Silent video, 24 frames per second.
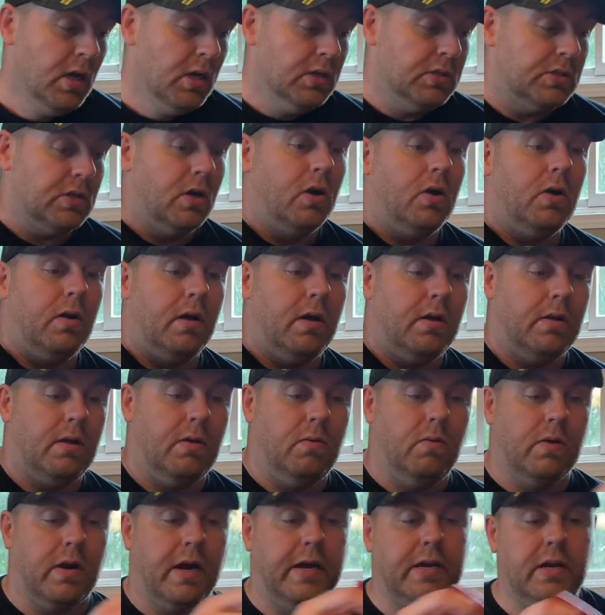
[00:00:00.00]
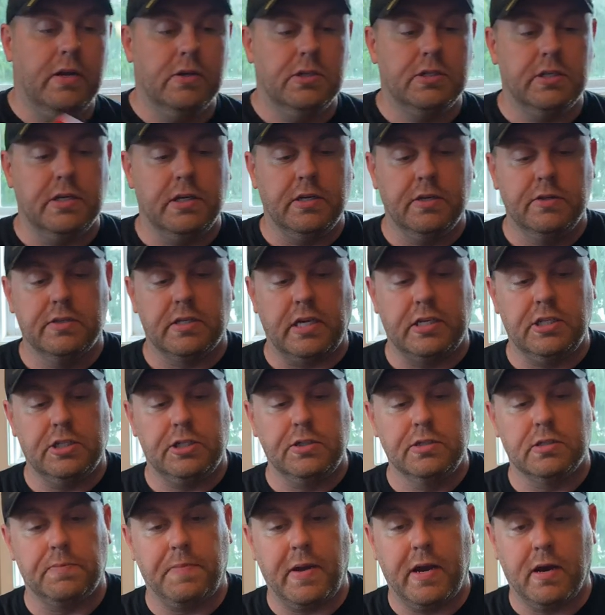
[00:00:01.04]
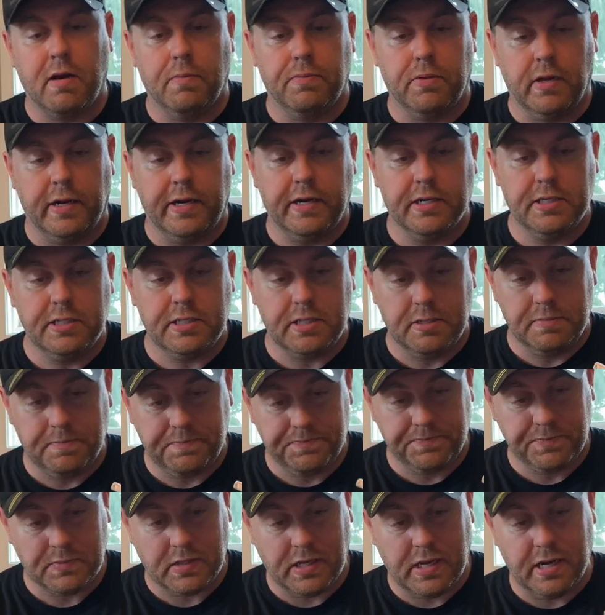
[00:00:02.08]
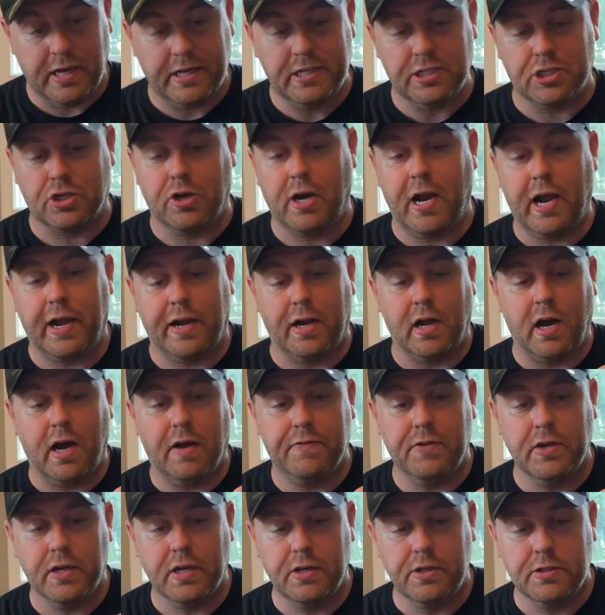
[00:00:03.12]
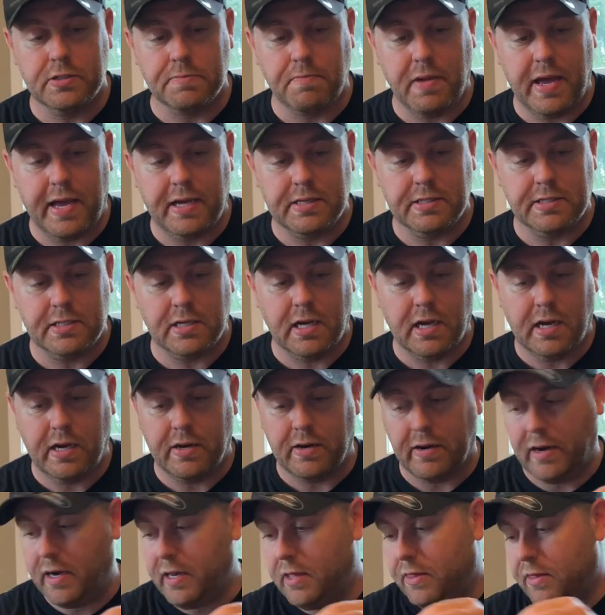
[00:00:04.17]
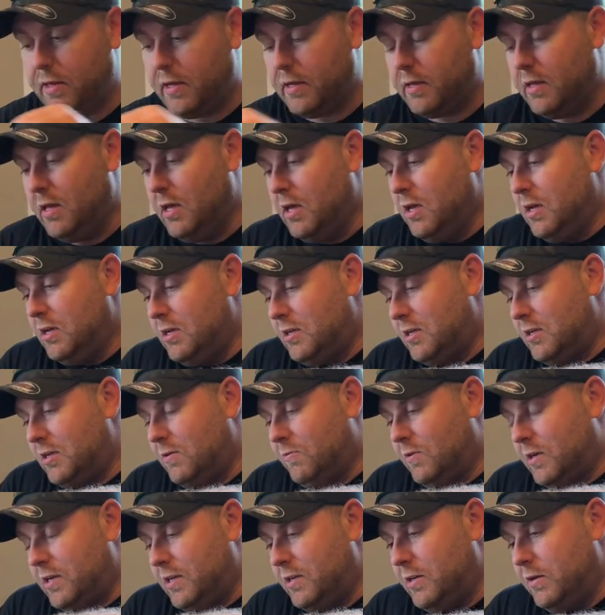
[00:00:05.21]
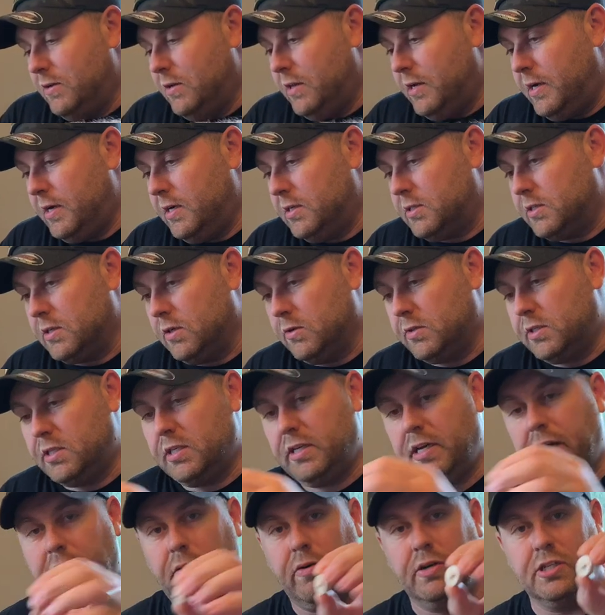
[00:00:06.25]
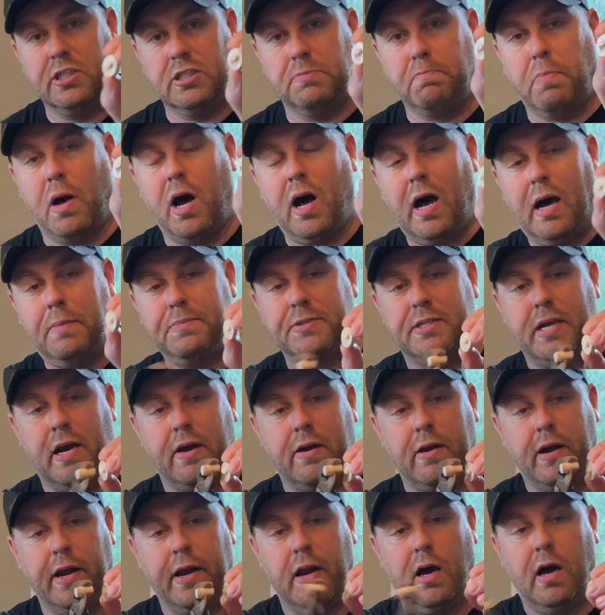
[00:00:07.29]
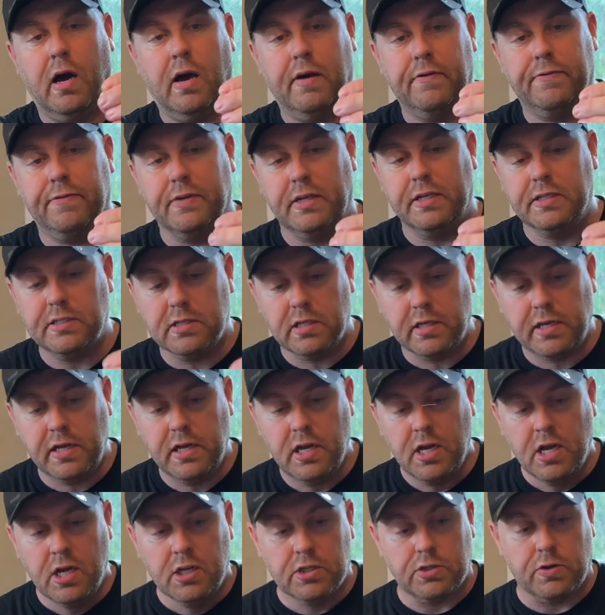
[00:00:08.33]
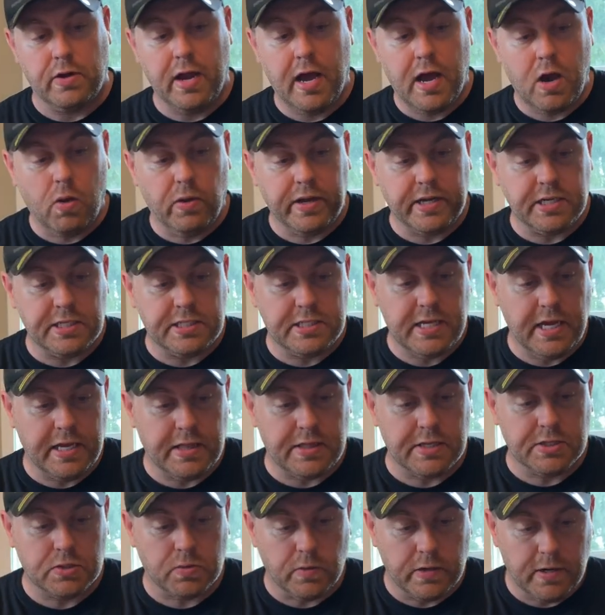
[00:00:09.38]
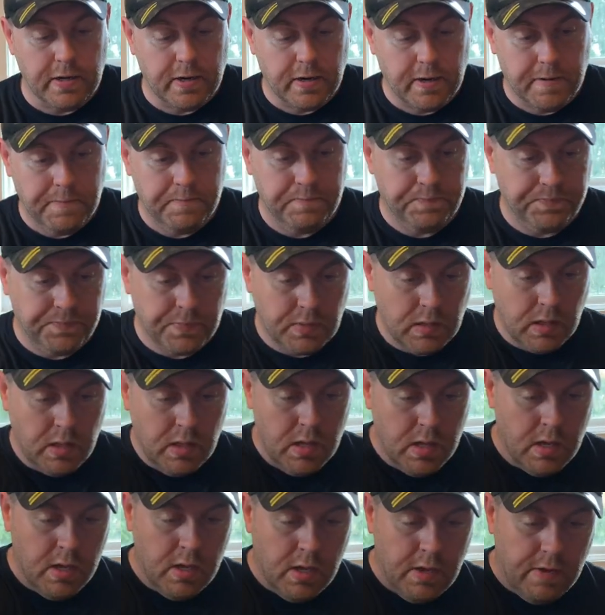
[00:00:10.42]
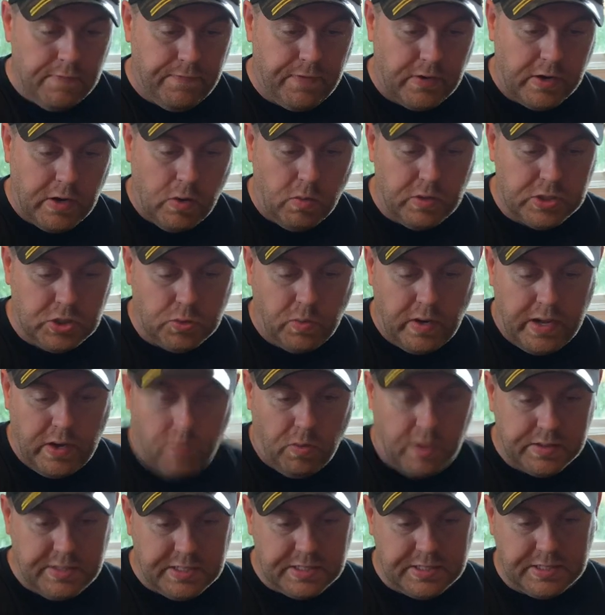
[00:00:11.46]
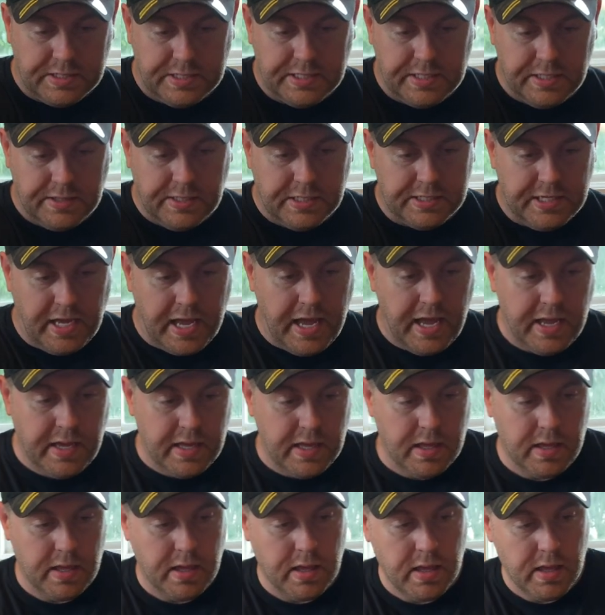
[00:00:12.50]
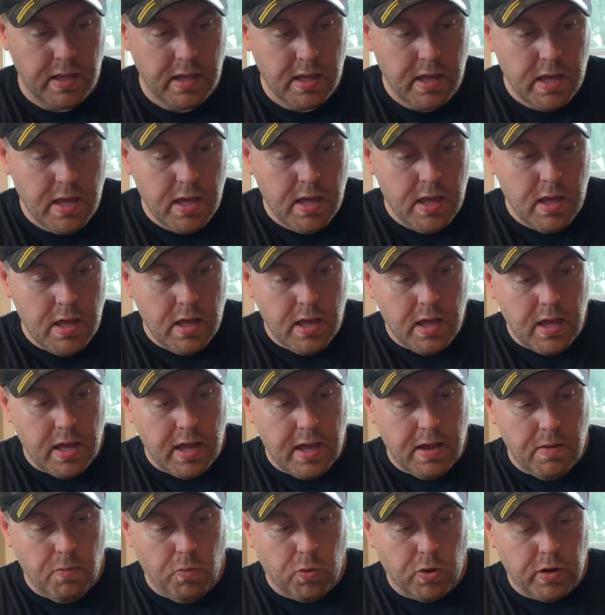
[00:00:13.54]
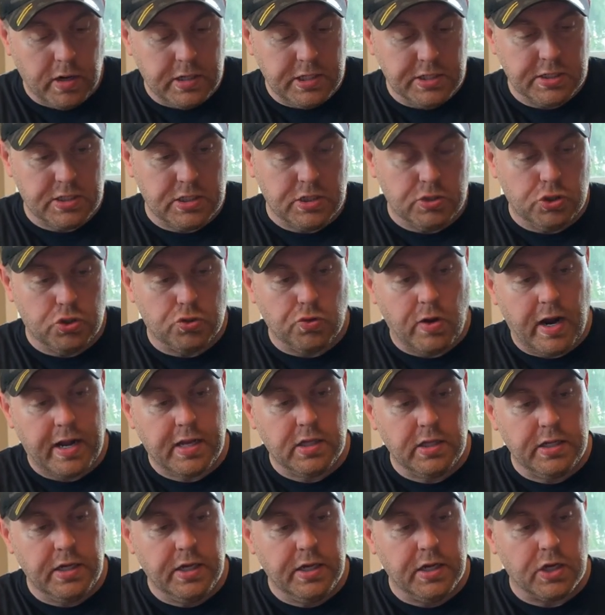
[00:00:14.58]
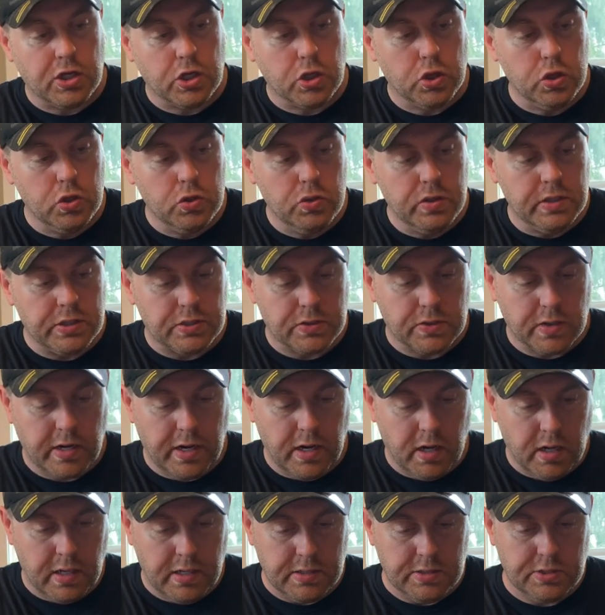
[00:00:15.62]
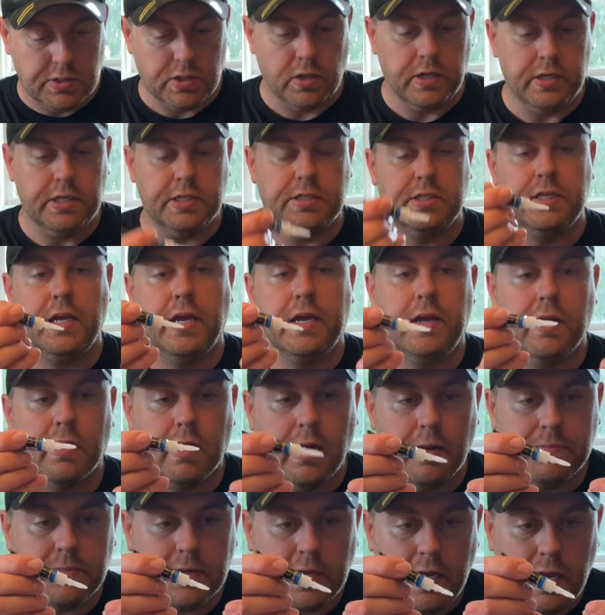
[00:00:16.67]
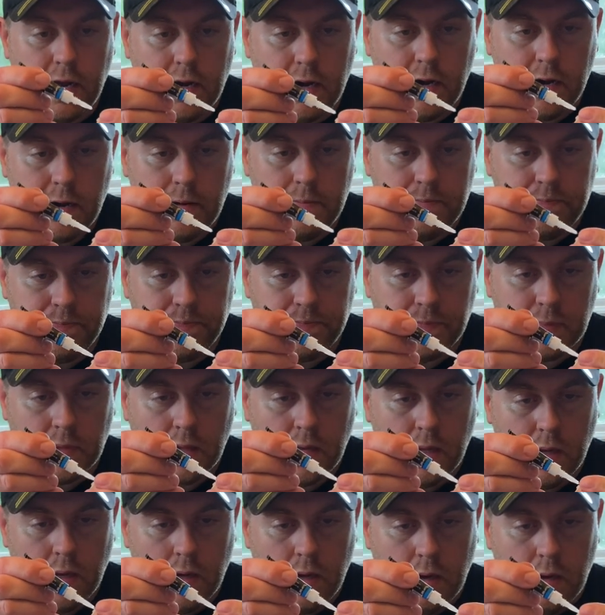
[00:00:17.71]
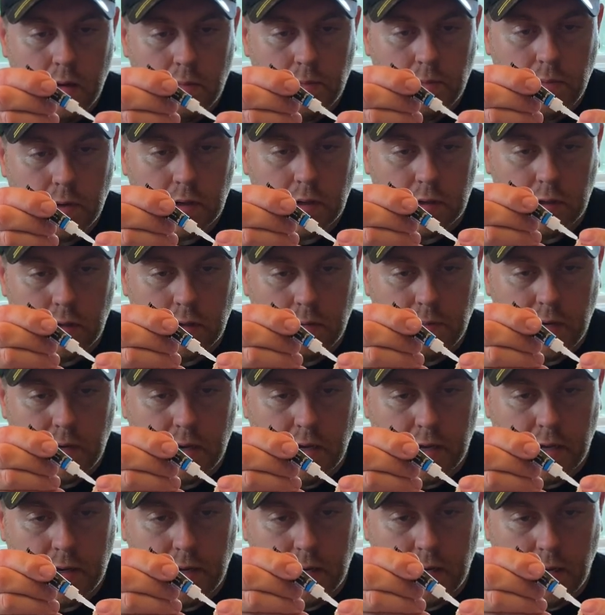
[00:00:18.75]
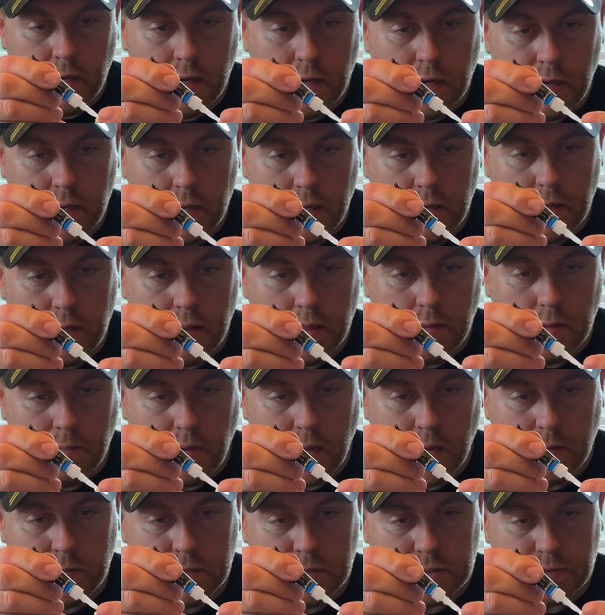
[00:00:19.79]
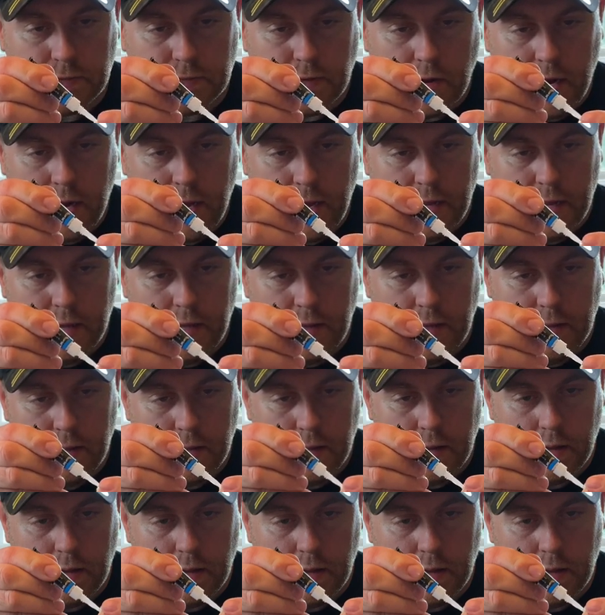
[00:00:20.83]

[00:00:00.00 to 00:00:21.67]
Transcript: So what I usually do is I just use a pair of pliers and I just crack it off. You can use a bandsaw or anything you wanna do there. So see how it just pops that right off easily. So now we can just take this one here, figure out which way you want this to sit in the tank, and we're just directly gonna glue this right on. So you just take your applicator, put a little bit on the bottom of this frag.